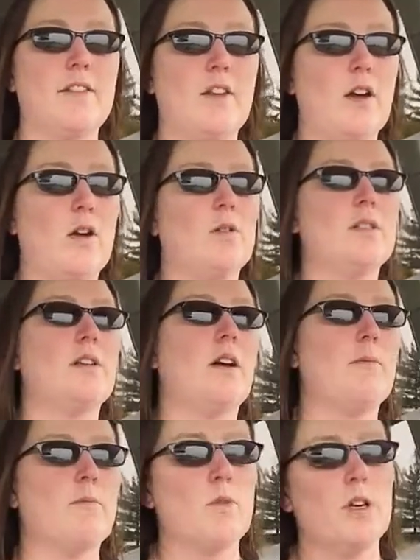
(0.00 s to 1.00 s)
though, so
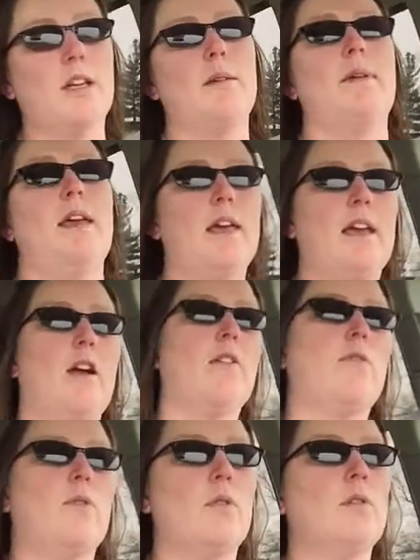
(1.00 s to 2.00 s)
I'm really being
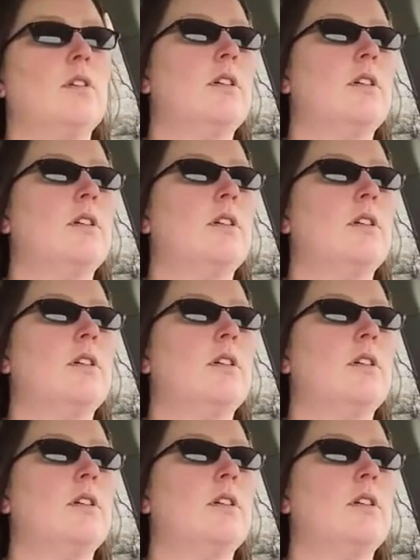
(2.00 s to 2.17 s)
careful